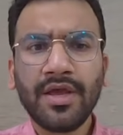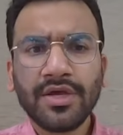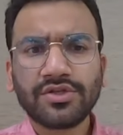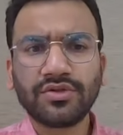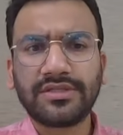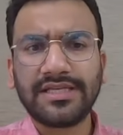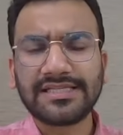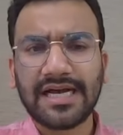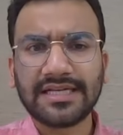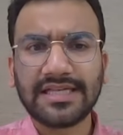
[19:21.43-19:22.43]
So these
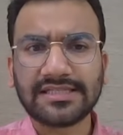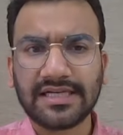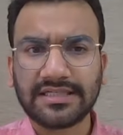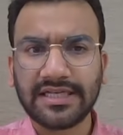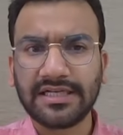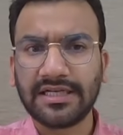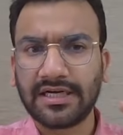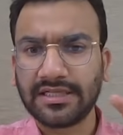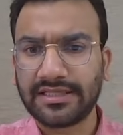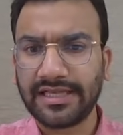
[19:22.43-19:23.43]
are the certain
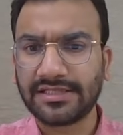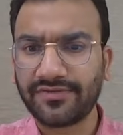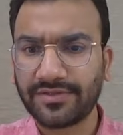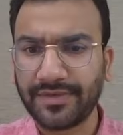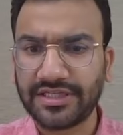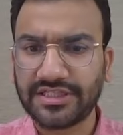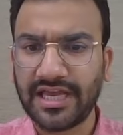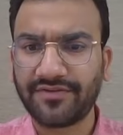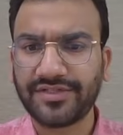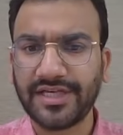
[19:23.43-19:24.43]
things which Ministry
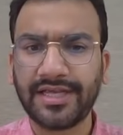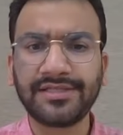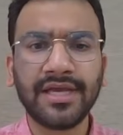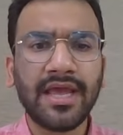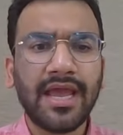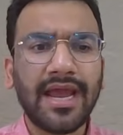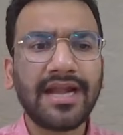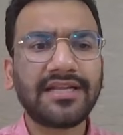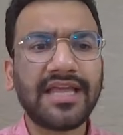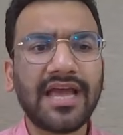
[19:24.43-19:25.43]
have changed.
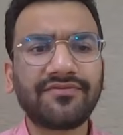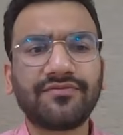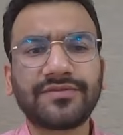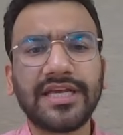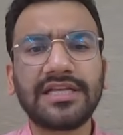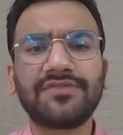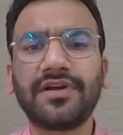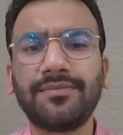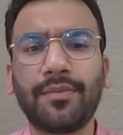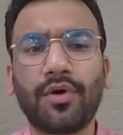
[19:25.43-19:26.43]
And they have changed
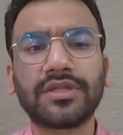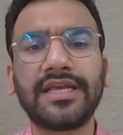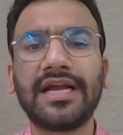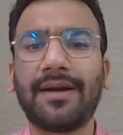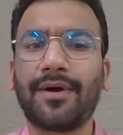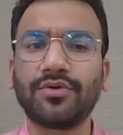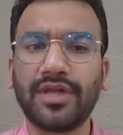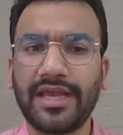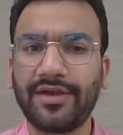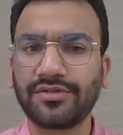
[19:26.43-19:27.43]
one more thing about the
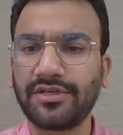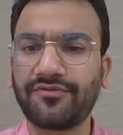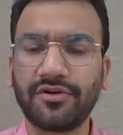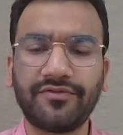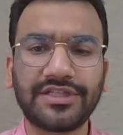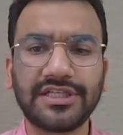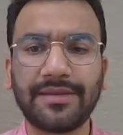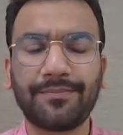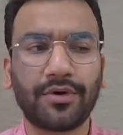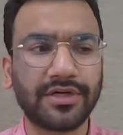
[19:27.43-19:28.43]
AOC-4, which is
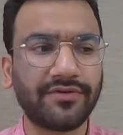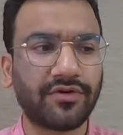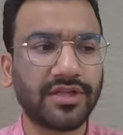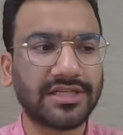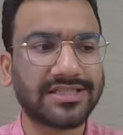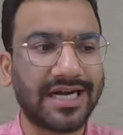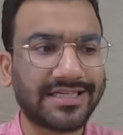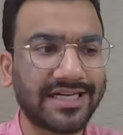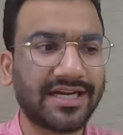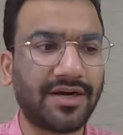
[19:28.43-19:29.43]
important for the
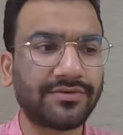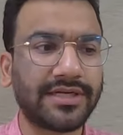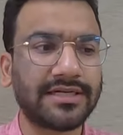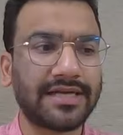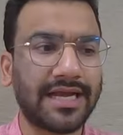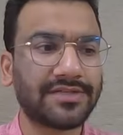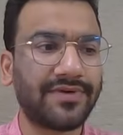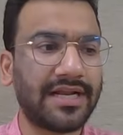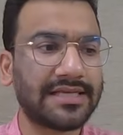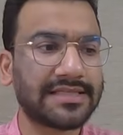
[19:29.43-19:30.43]
chartered accountant as
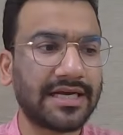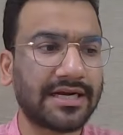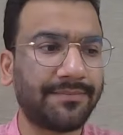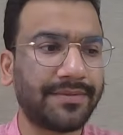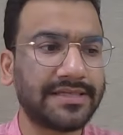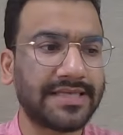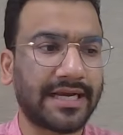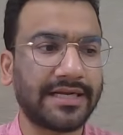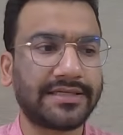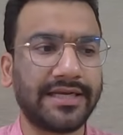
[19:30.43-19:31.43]
well as the company
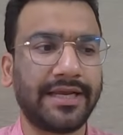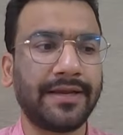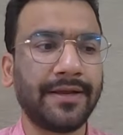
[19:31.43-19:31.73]
secretary.